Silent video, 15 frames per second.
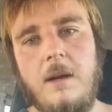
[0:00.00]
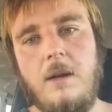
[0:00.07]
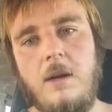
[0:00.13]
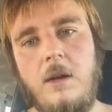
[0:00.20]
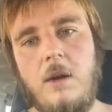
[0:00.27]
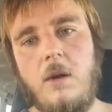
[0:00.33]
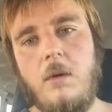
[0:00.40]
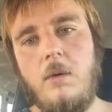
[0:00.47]
you
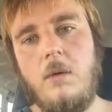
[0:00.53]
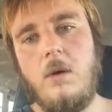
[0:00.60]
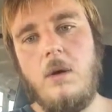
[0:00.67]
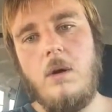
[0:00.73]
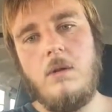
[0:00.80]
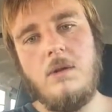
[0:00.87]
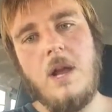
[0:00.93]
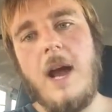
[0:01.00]
know,
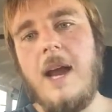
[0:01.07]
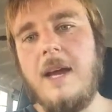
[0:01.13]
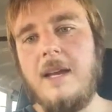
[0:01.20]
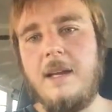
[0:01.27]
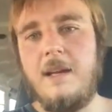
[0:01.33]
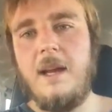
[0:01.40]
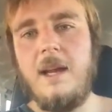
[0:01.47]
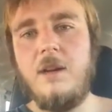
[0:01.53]
light
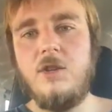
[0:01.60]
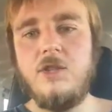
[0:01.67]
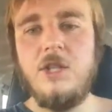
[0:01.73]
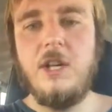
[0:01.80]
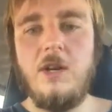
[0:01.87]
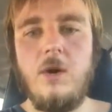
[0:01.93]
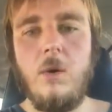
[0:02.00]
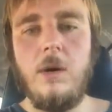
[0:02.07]
and
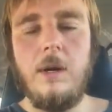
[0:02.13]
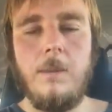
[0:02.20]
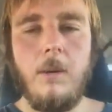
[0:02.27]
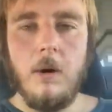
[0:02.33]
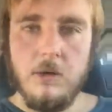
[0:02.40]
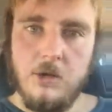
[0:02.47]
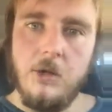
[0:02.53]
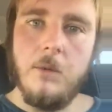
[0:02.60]
energy going to
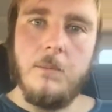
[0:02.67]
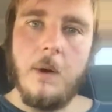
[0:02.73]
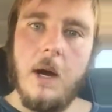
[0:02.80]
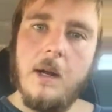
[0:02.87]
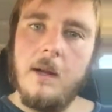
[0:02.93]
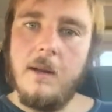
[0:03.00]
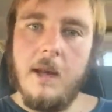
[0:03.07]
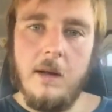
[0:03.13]
parts of your
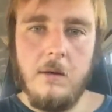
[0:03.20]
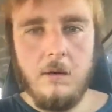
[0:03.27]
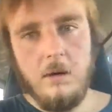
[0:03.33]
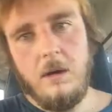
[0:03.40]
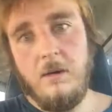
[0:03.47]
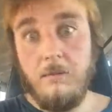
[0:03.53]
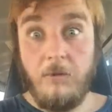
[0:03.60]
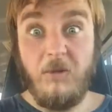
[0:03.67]
body that,
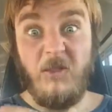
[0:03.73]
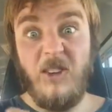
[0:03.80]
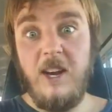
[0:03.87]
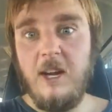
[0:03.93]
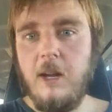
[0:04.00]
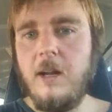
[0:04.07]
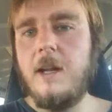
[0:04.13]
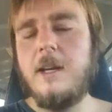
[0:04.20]
and
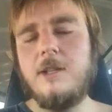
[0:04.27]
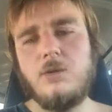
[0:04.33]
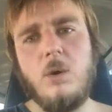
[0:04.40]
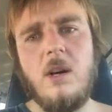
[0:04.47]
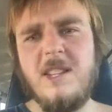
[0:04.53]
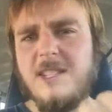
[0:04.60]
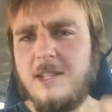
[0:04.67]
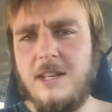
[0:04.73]
feel it as
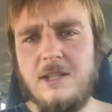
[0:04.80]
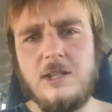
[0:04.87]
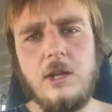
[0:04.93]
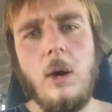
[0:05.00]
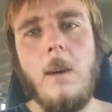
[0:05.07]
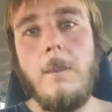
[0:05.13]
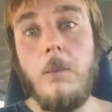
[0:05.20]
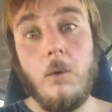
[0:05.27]
well. It's
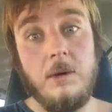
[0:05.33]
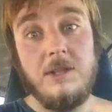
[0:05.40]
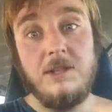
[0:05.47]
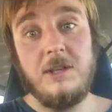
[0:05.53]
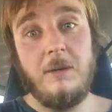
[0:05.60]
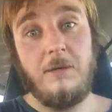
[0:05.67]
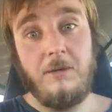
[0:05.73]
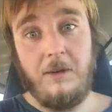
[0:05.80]
so important
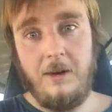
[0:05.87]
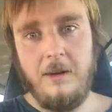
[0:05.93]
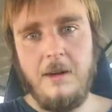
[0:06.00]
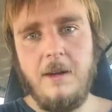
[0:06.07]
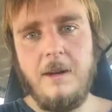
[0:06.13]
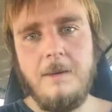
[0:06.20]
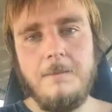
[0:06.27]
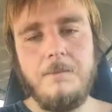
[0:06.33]
to feel
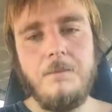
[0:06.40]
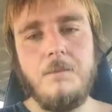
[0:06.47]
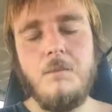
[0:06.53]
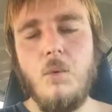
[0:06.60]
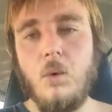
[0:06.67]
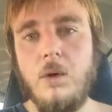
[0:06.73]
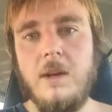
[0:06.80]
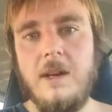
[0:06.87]
it
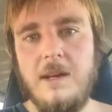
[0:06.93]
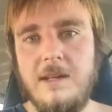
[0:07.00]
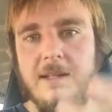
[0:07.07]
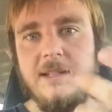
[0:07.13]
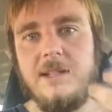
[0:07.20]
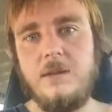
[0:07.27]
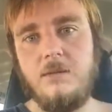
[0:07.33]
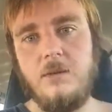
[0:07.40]
more than it
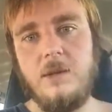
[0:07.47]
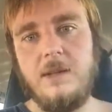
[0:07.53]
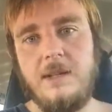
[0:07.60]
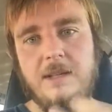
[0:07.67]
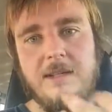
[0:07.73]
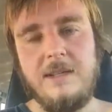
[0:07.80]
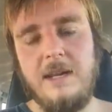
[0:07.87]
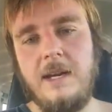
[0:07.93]
is to really
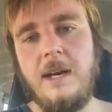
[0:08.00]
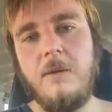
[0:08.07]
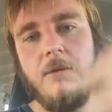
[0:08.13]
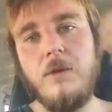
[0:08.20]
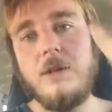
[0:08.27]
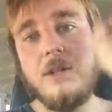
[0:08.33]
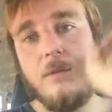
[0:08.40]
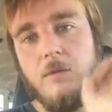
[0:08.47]
see it at
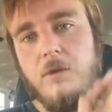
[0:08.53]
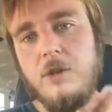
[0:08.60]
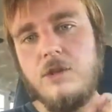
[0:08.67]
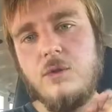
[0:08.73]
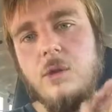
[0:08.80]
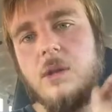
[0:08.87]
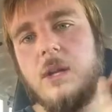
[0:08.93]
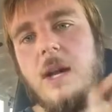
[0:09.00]
first. And
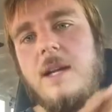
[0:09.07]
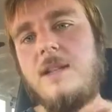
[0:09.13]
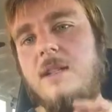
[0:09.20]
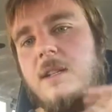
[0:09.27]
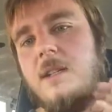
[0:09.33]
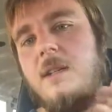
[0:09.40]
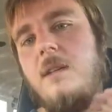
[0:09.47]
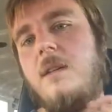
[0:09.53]

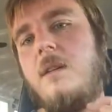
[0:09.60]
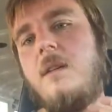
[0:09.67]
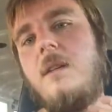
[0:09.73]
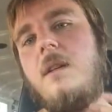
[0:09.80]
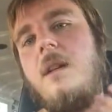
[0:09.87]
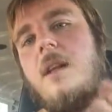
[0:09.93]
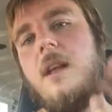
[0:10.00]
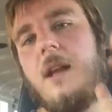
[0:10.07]
visualizing
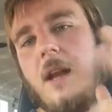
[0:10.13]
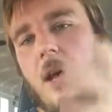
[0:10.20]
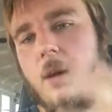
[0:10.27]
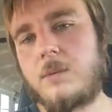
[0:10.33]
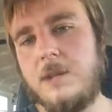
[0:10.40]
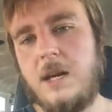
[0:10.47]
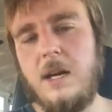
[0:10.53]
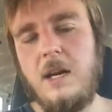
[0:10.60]
it
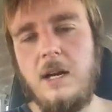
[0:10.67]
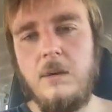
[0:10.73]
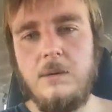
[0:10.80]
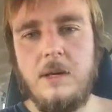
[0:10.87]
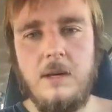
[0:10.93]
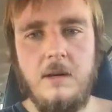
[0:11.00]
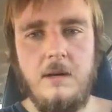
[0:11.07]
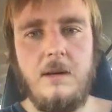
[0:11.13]
can
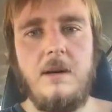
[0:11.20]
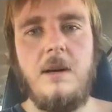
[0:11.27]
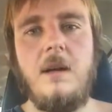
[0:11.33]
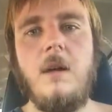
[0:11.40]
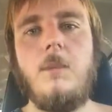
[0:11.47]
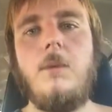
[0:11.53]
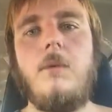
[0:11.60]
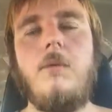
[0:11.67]

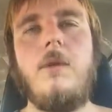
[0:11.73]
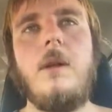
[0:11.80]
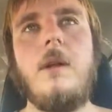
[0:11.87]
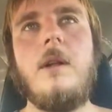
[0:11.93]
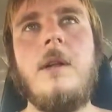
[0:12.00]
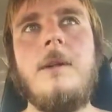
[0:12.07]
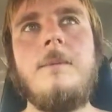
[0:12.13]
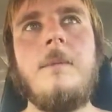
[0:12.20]
help you feel
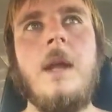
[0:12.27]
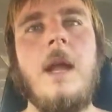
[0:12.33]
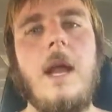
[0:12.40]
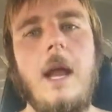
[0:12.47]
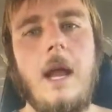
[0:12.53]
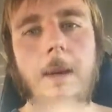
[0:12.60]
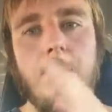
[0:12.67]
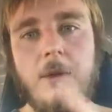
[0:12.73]
it
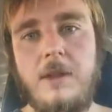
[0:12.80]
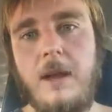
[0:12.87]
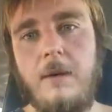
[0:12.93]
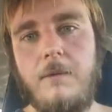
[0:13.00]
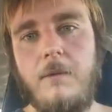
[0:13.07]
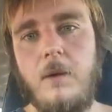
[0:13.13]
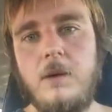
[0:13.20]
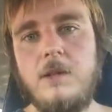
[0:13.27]
and put
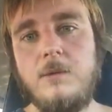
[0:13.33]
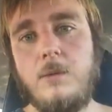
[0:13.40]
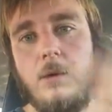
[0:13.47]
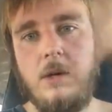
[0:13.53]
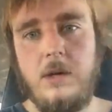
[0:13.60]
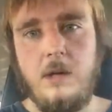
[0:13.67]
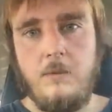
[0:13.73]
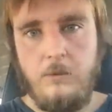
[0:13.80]
that focus
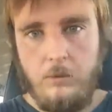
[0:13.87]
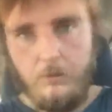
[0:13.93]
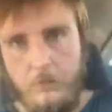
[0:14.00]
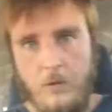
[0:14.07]
point. Like if you